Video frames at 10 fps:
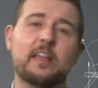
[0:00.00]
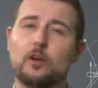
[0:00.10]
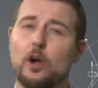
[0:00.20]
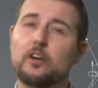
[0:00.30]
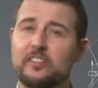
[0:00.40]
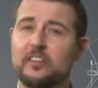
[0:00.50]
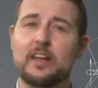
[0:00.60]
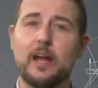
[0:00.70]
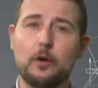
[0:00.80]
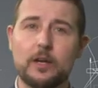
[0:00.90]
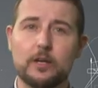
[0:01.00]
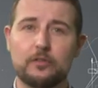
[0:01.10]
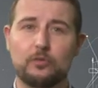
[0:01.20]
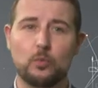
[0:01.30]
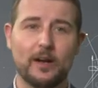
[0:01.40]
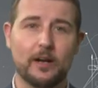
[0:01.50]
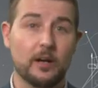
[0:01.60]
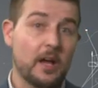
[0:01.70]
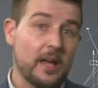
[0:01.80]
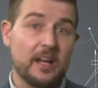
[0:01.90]
There are scenarios
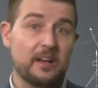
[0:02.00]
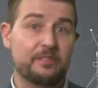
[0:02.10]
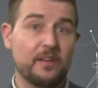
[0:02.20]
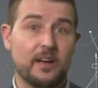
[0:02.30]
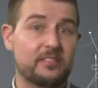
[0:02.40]
where if uh,